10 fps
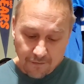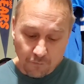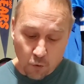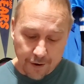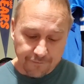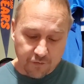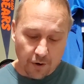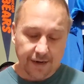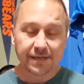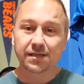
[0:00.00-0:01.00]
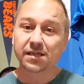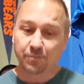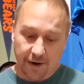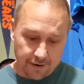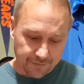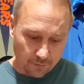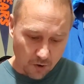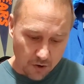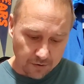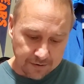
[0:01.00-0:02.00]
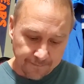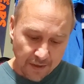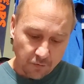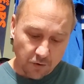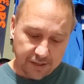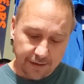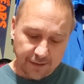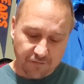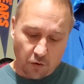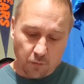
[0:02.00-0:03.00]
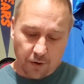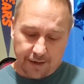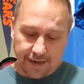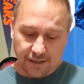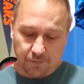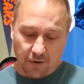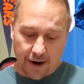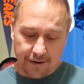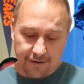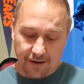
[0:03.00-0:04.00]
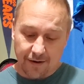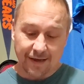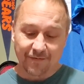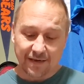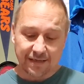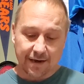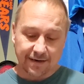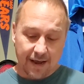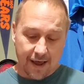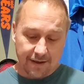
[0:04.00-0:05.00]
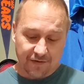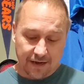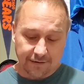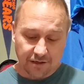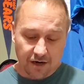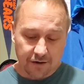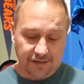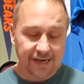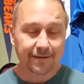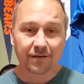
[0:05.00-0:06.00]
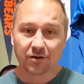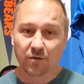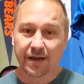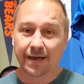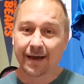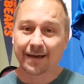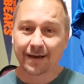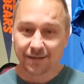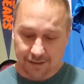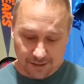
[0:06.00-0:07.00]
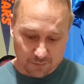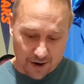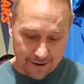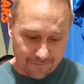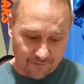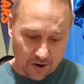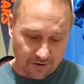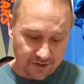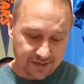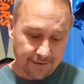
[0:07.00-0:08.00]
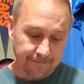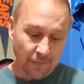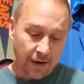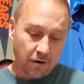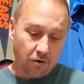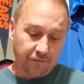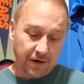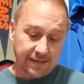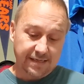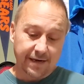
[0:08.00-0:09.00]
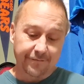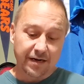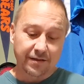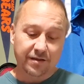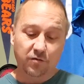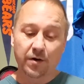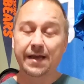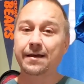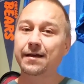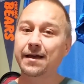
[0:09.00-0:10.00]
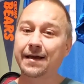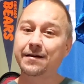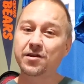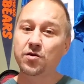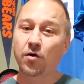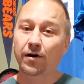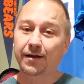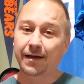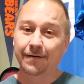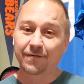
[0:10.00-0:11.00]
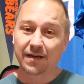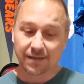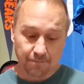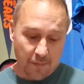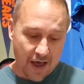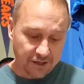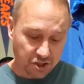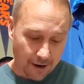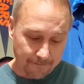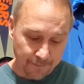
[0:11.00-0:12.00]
1-4 against the spread on the road. Road team is 4-1 against spread in this head-to-head. The underdog is 8-3 against the spread versus. Over is 7-3 in New York in this matchup.